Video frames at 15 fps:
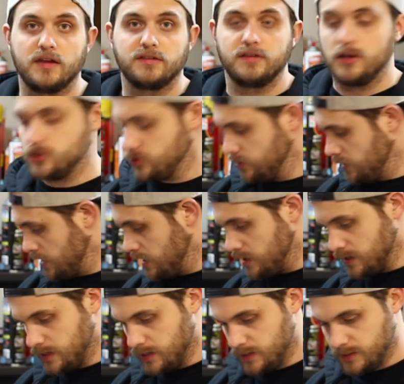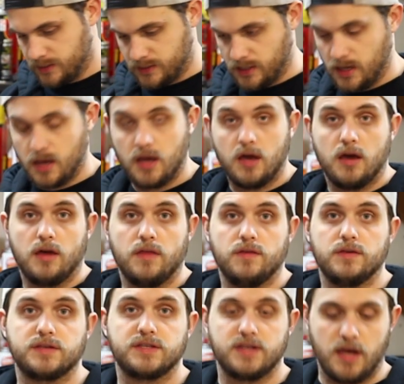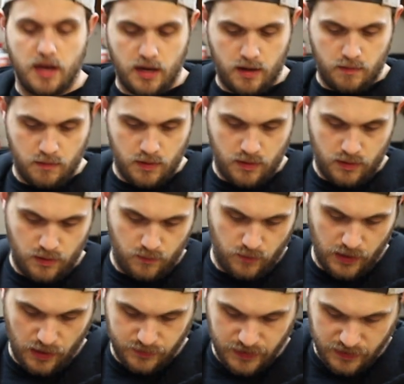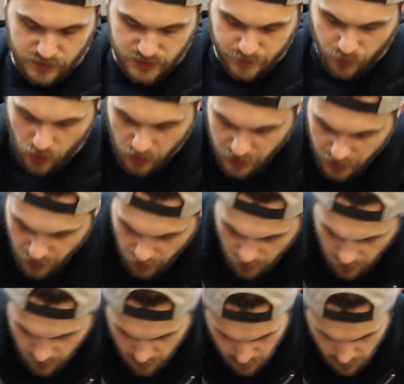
essentially it is the same. We got to take this apart here